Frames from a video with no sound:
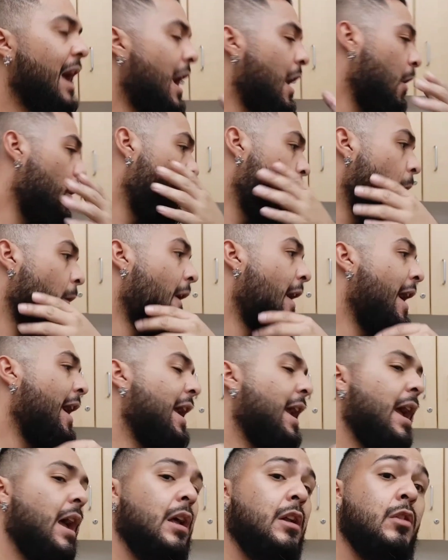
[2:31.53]
how
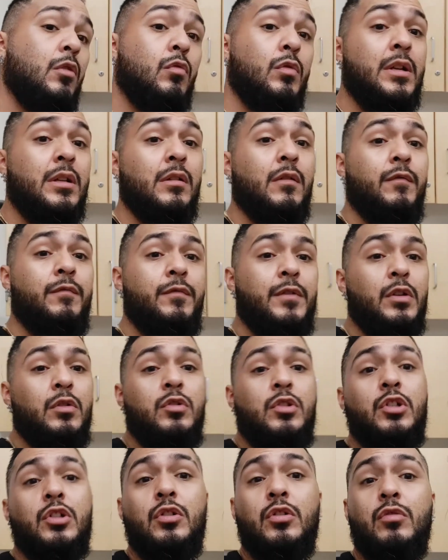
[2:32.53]
I handle it in the
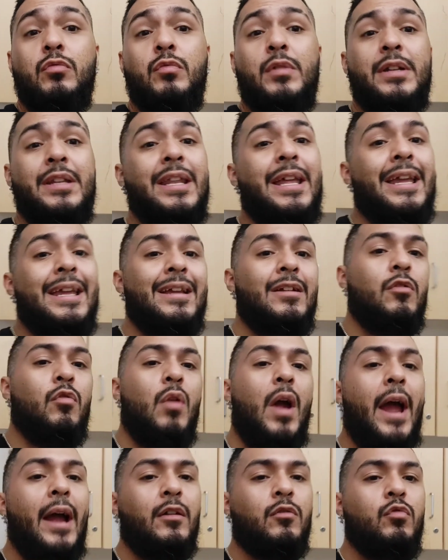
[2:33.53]
future when they
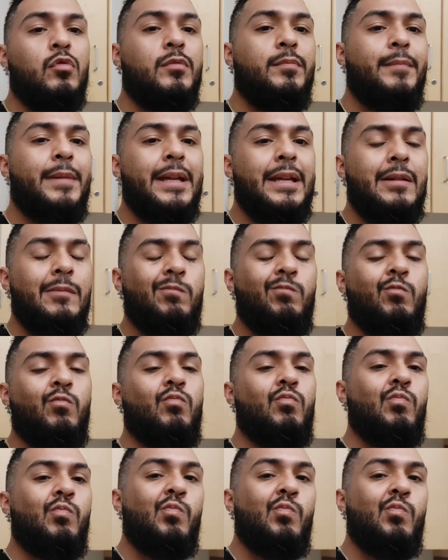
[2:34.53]
interact with me